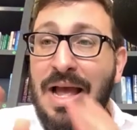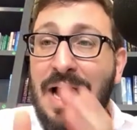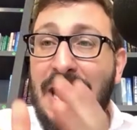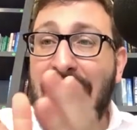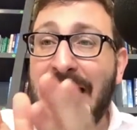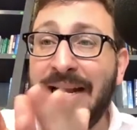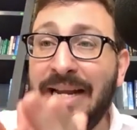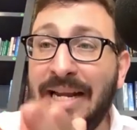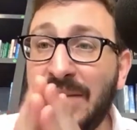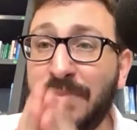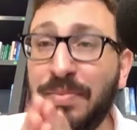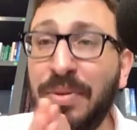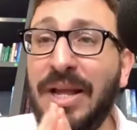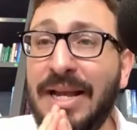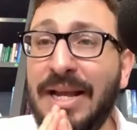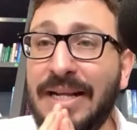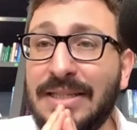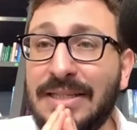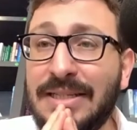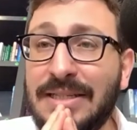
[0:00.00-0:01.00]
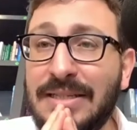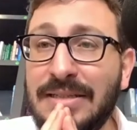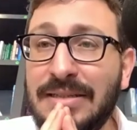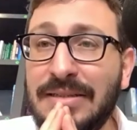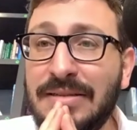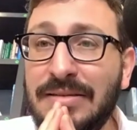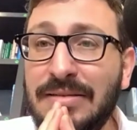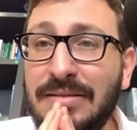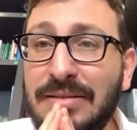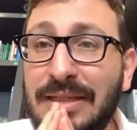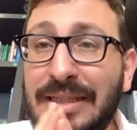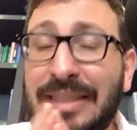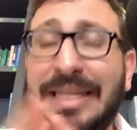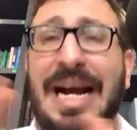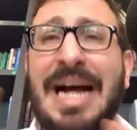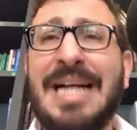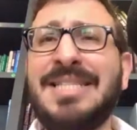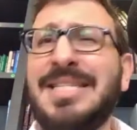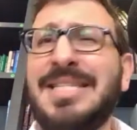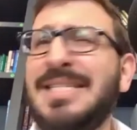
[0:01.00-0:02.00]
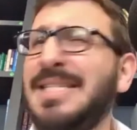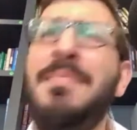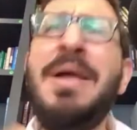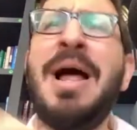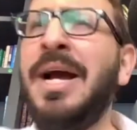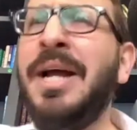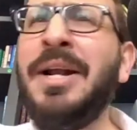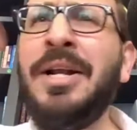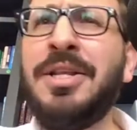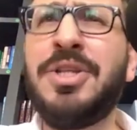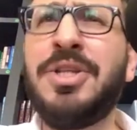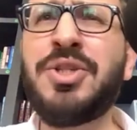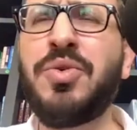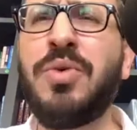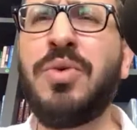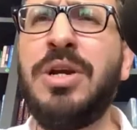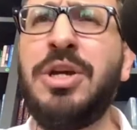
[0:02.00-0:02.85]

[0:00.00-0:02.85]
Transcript: And he explains, God says, I'm not going to destroy